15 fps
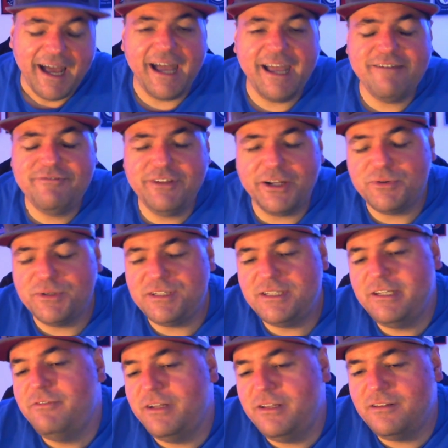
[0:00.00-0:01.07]
I have not
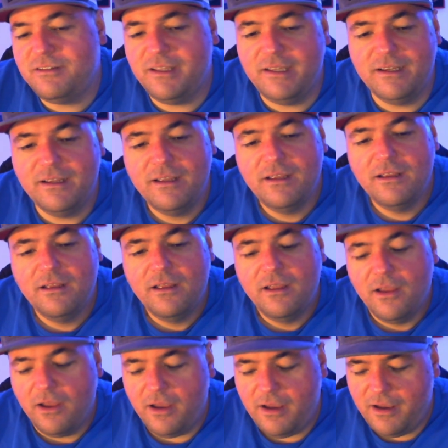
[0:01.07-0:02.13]
received anything.
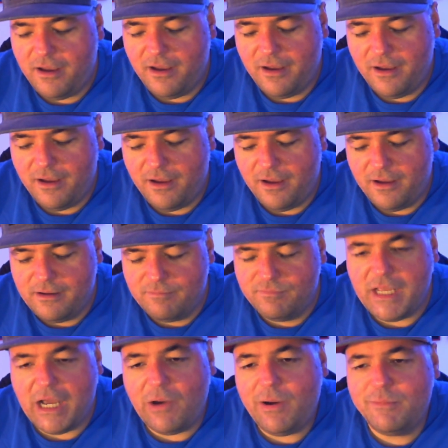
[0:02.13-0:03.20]
Uh,
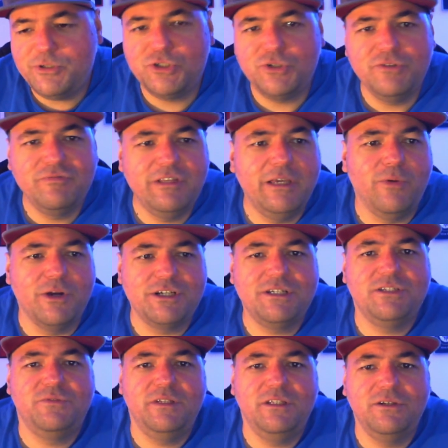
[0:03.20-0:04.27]
now I'm sure if they watch
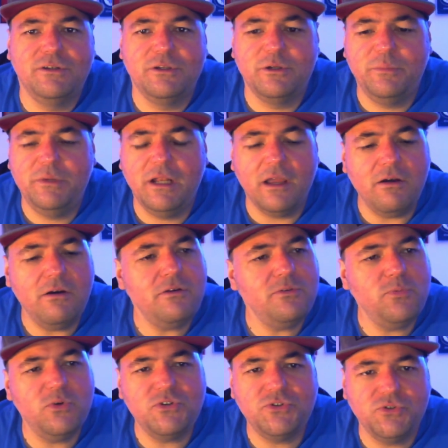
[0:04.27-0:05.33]
this video, they're gonna be like, "Oh,
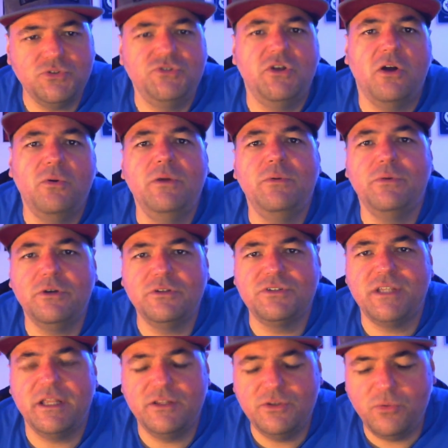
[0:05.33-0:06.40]
we're so sorry. We're gonna
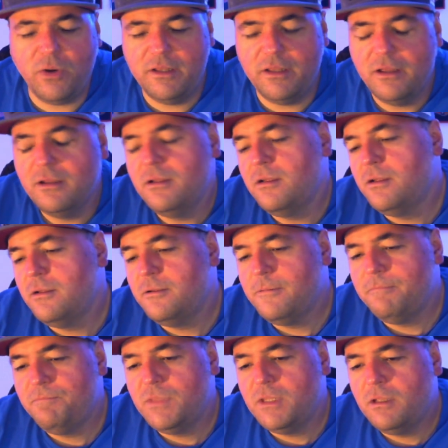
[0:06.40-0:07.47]
send you one."
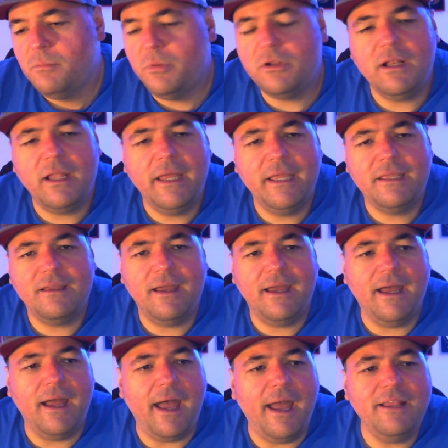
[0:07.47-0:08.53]
But like,
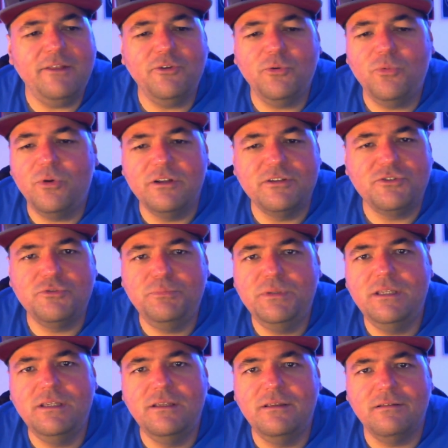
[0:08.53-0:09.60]
I don't want to
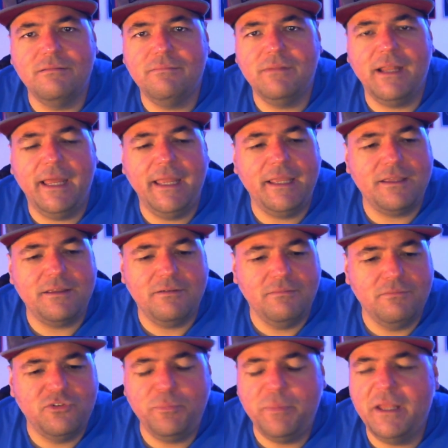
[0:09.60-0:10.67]
be like
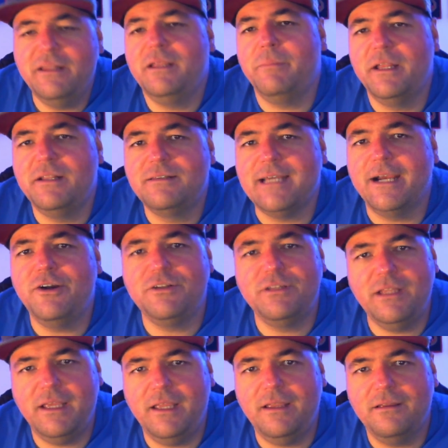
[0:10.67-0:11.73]
spending my entire
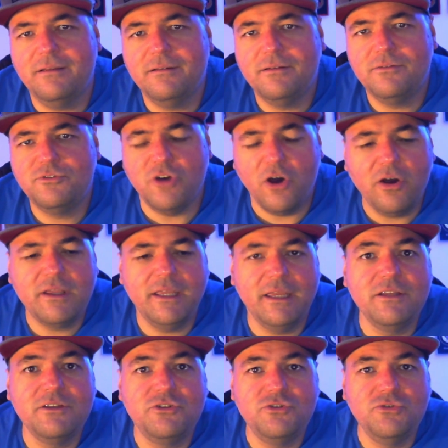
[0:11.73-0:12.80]
day
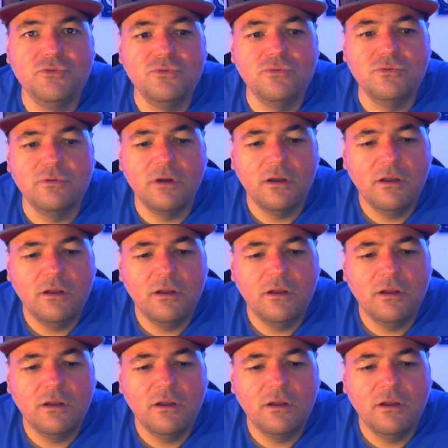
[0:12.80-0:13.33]
talking to